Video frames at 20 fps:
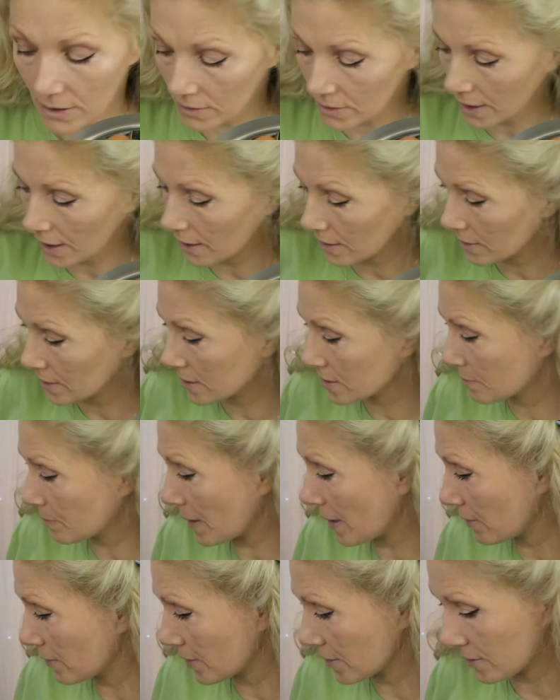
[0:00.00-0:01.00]
Okay, let's
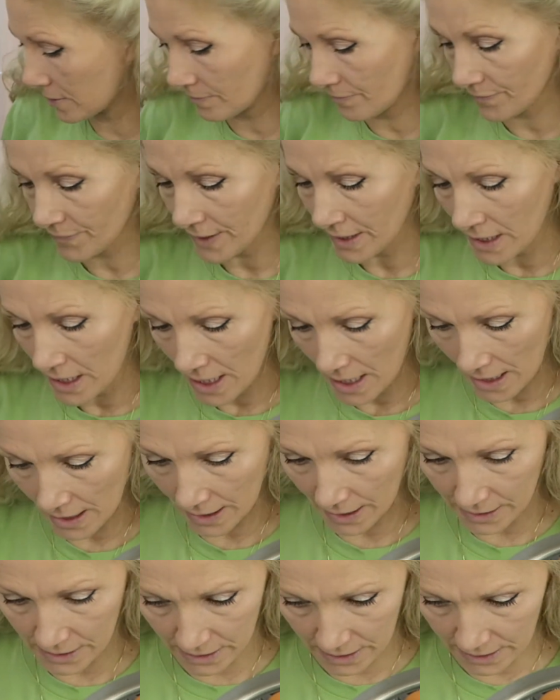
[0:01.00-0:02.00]
powder. And
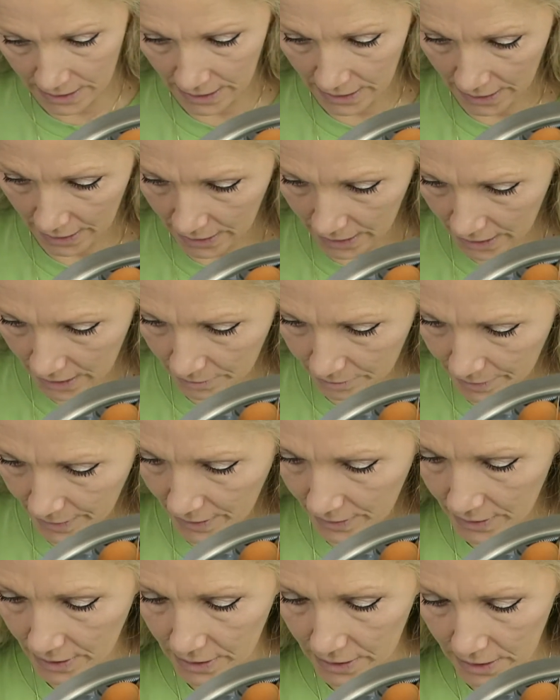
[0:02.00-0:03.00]
I think I got a
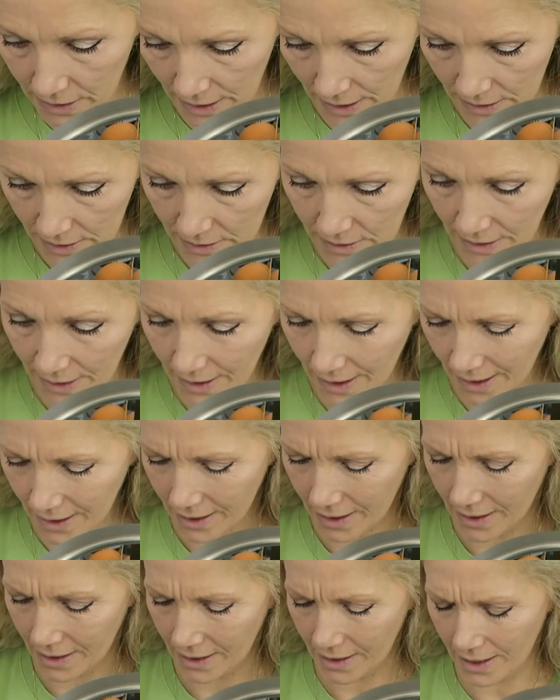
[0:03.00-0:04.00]
powder. Yes, I got
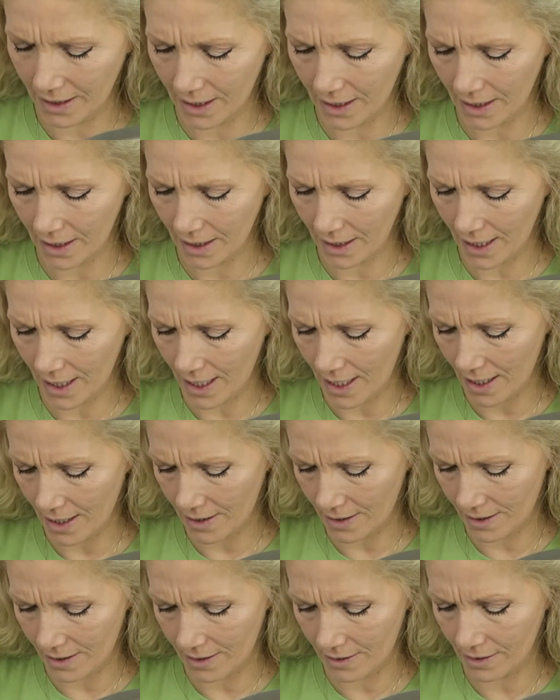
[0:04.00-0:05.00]

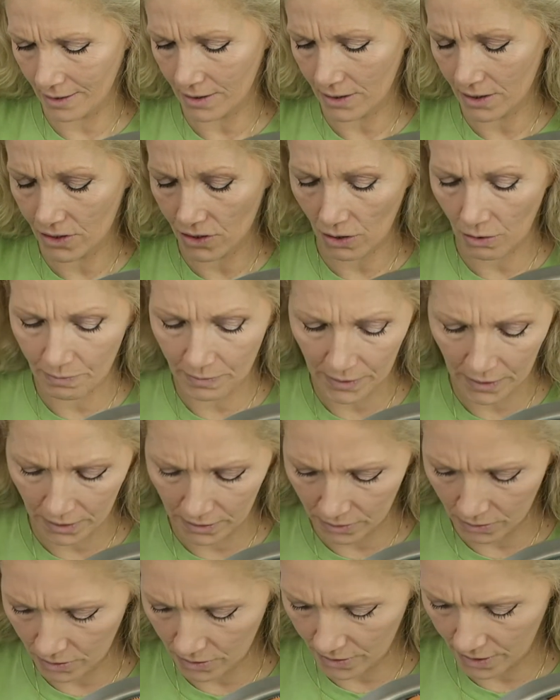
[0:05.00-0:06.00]
Kick-Ass Soap and
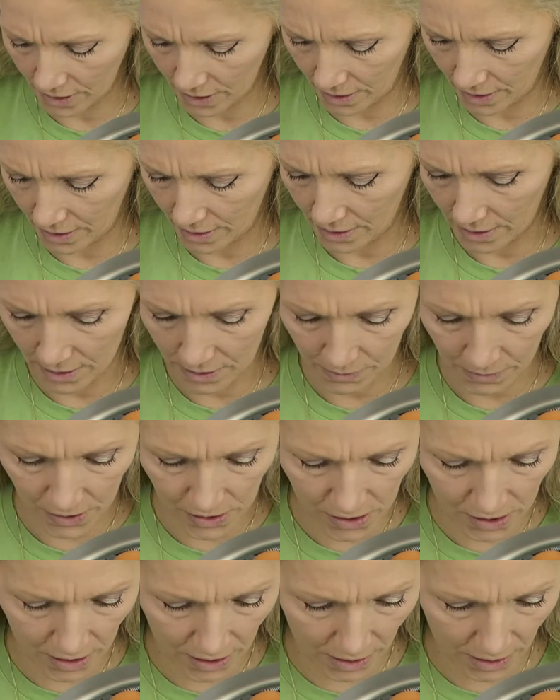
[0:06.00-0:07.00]
Glory is what
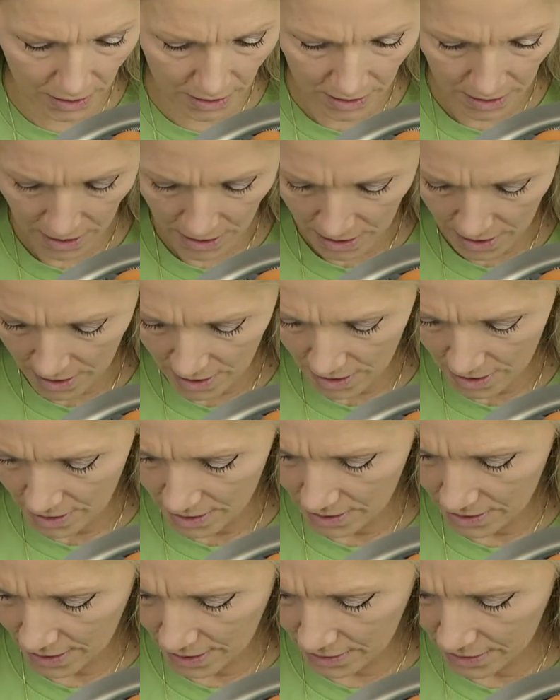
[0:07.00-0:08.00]
she
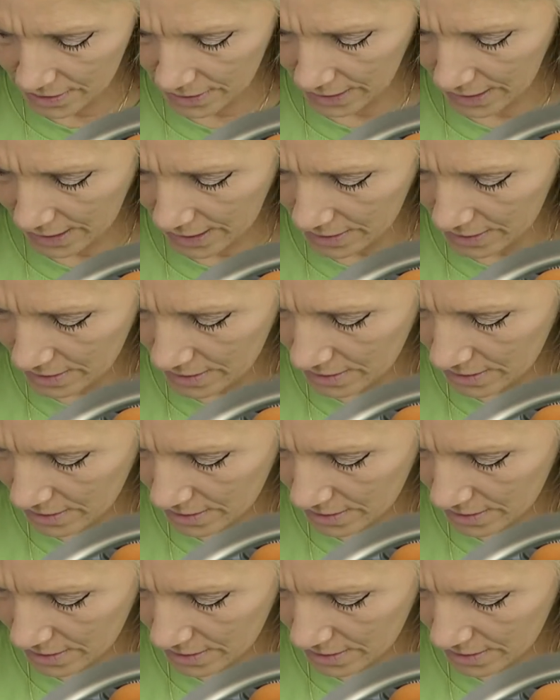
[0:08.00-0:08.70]
said to get.